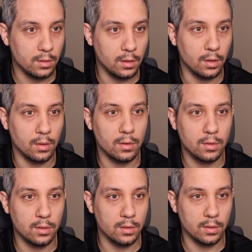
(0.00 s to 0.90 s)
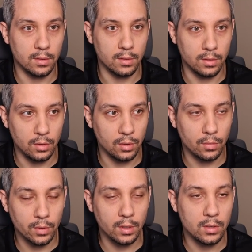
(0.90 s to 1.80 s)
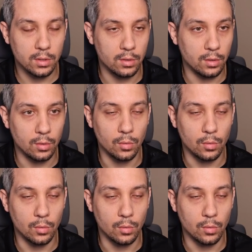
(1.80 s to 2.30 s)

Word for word: you know there's you can really just do